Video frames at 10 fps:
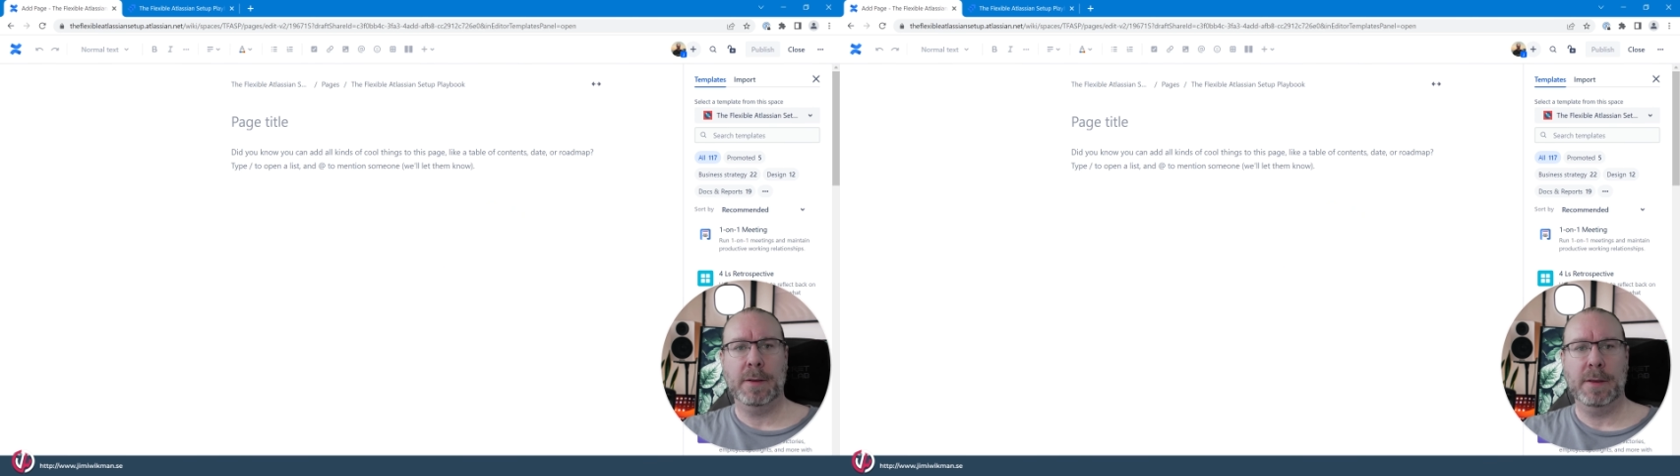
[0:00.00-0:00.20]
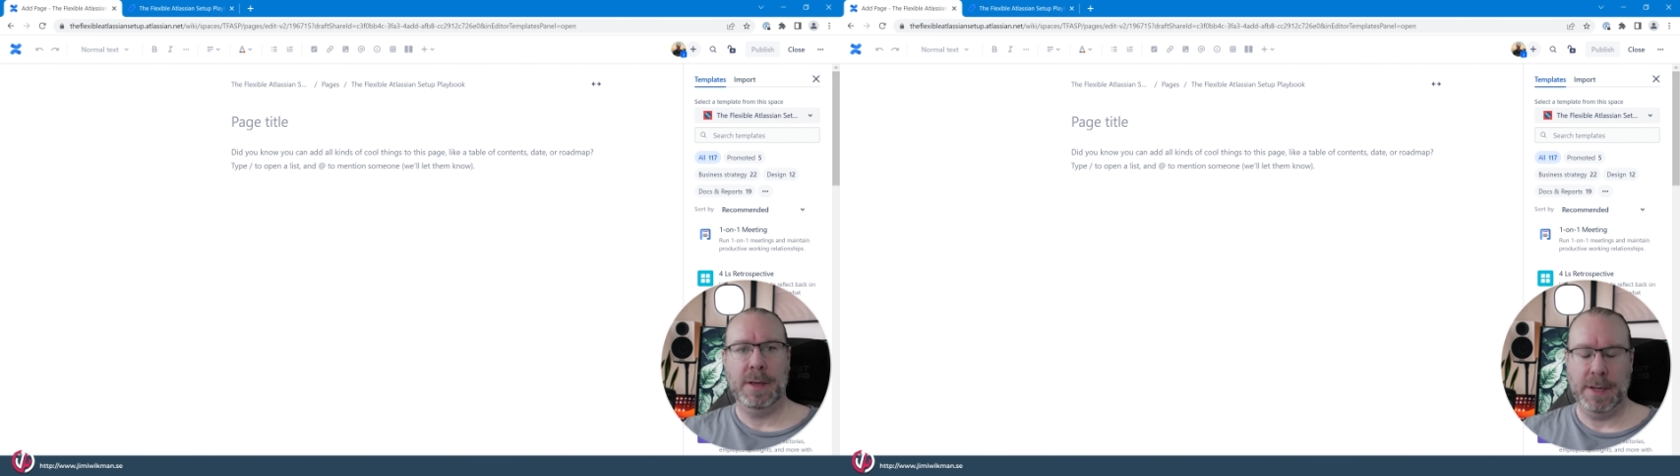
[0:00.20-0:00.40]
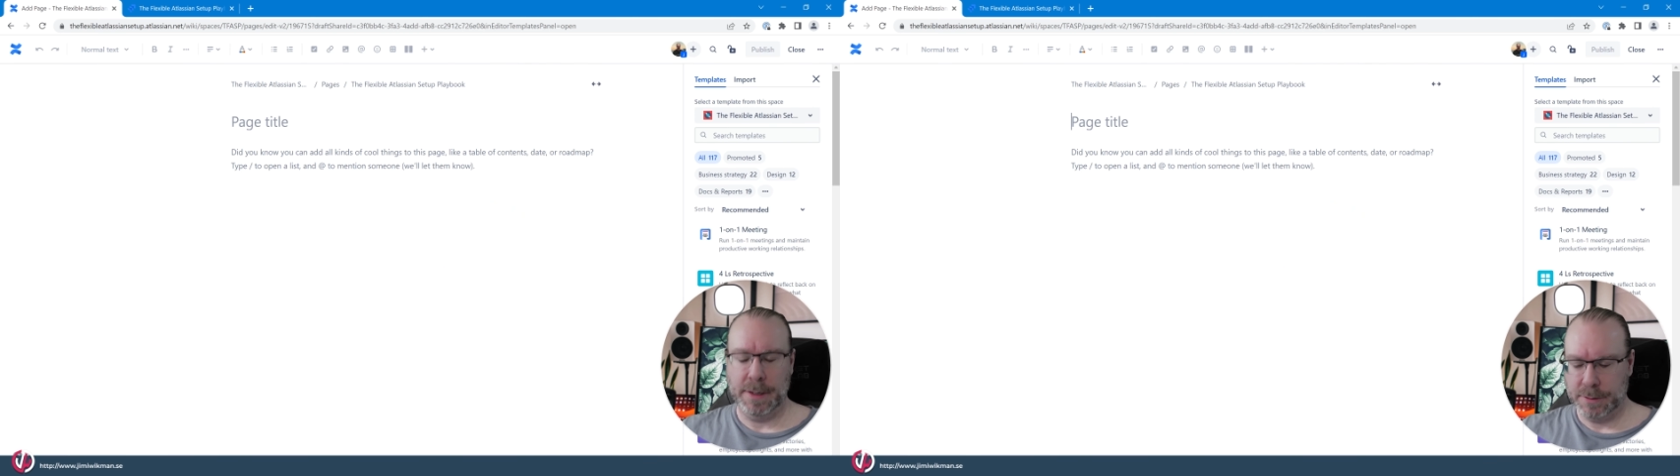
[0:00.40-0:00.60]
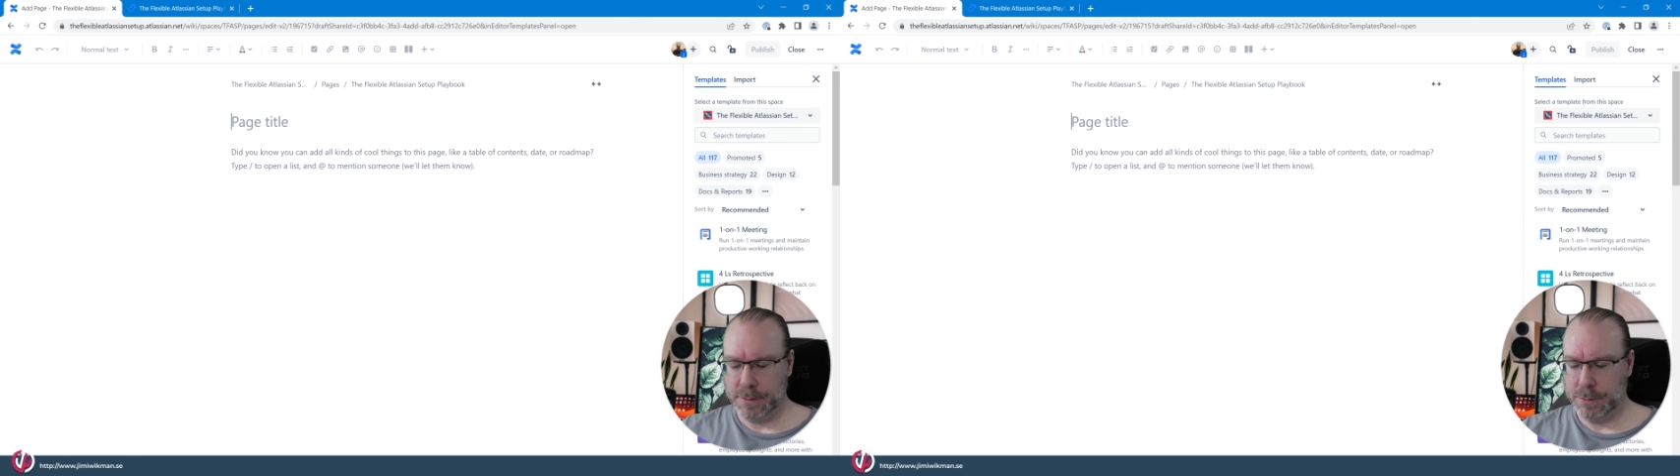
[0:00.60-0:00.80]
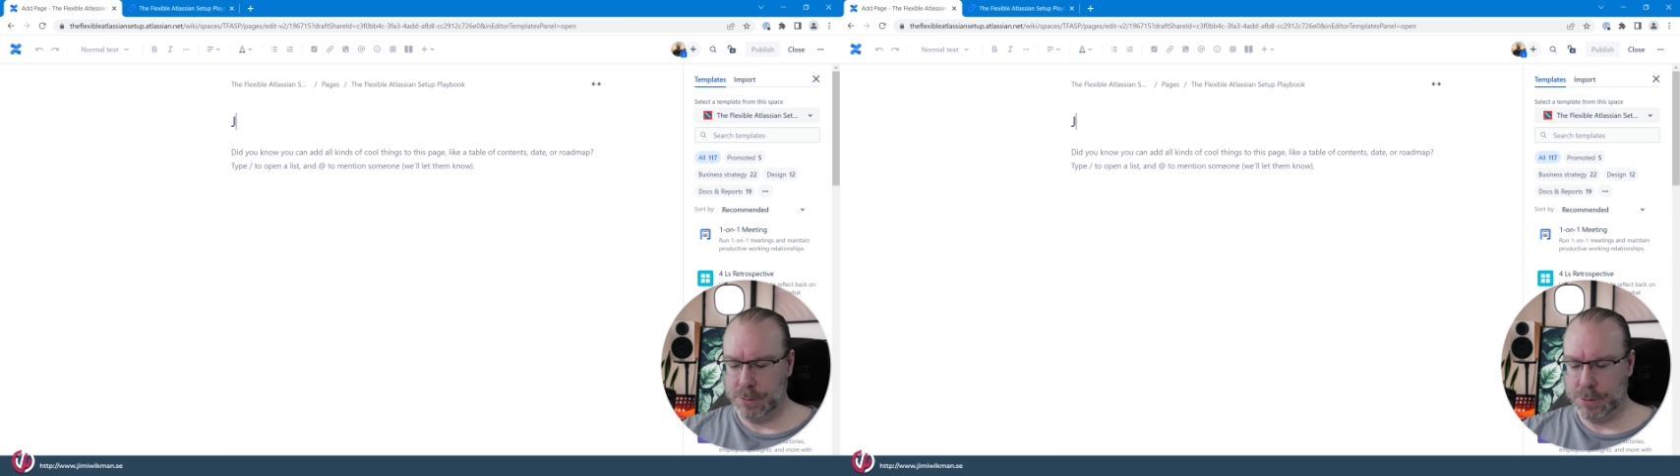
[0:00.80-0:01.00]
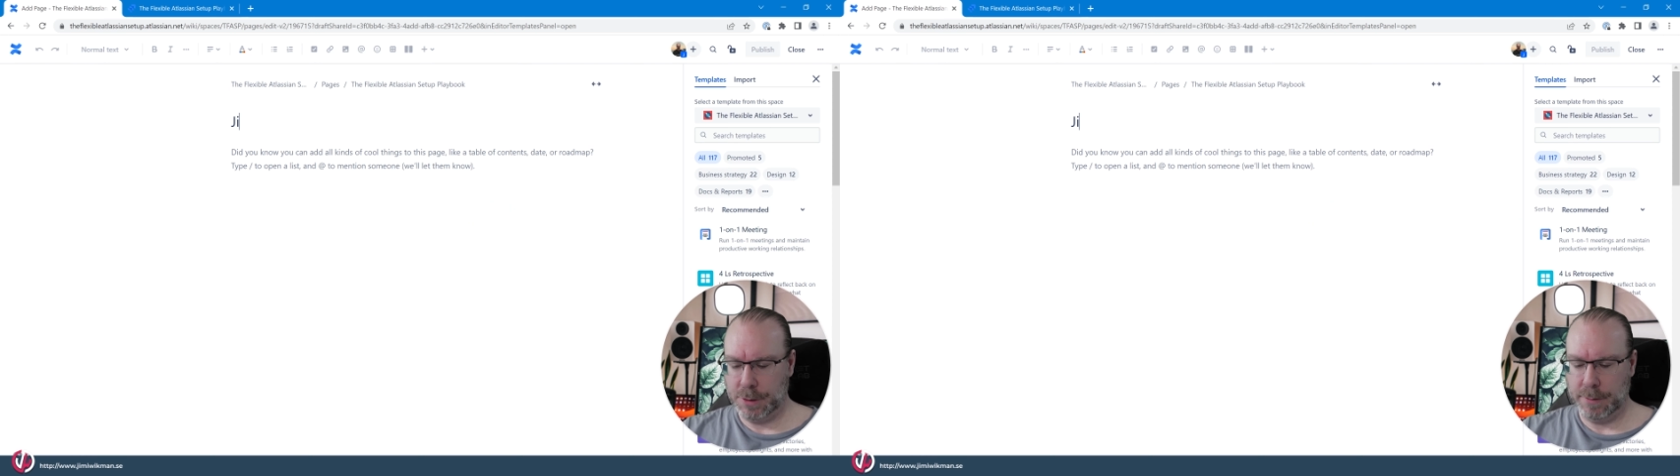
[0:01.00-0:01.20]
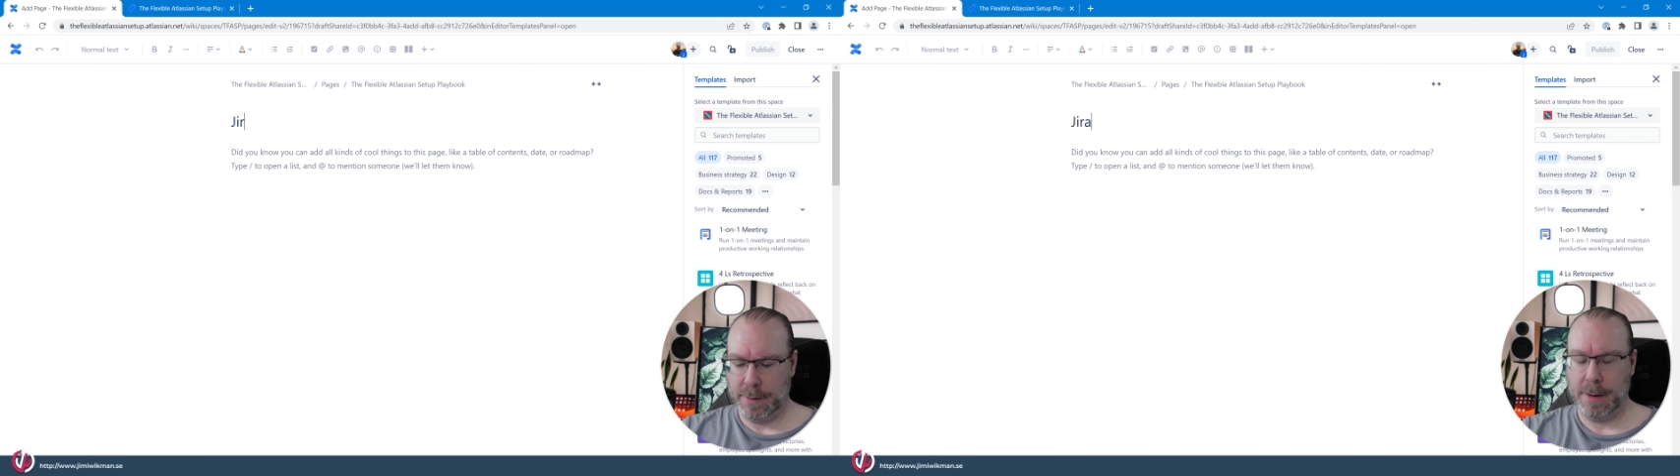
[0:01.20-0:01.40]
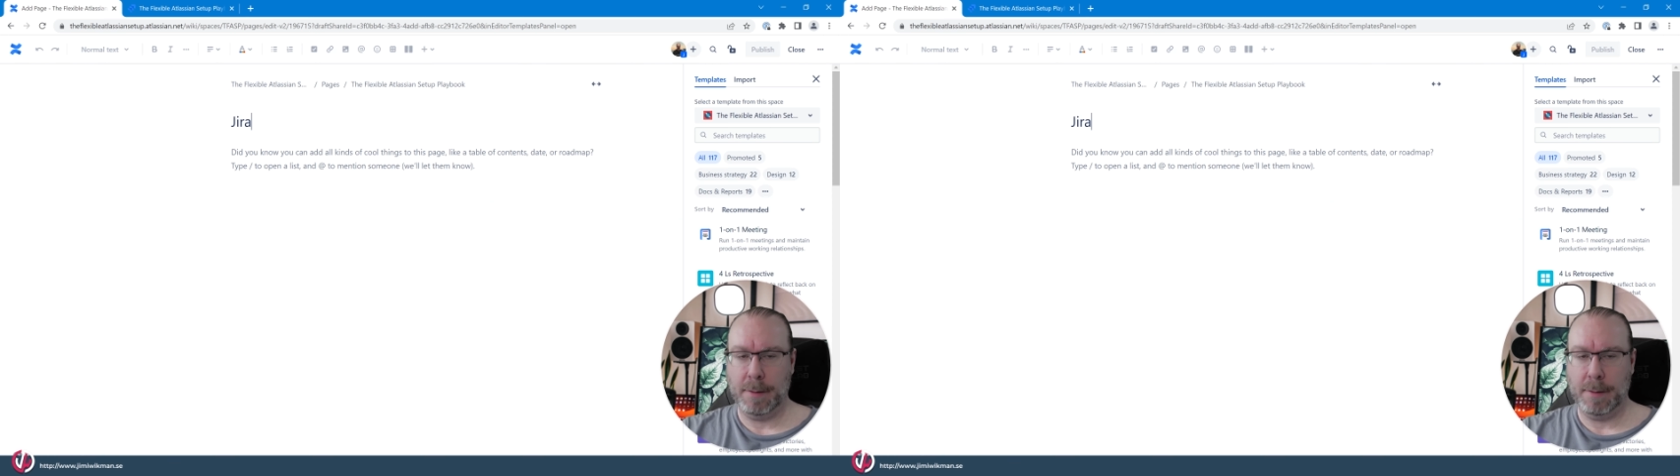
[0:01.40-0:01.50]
the Jira